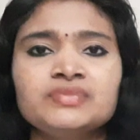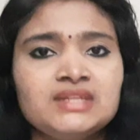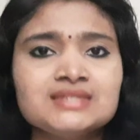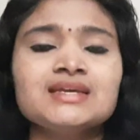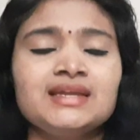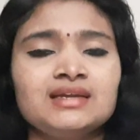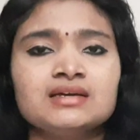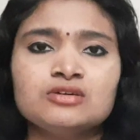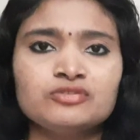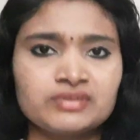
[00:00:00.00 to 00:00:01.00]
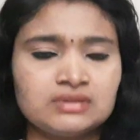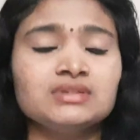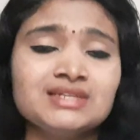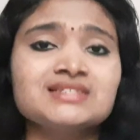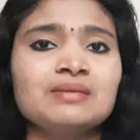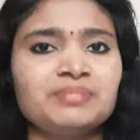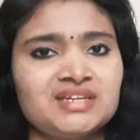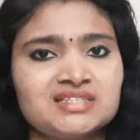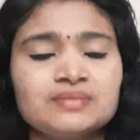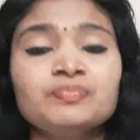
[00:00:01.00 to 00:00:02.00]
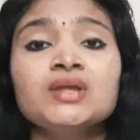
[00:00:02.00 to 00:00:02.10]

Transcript: this area of these companies.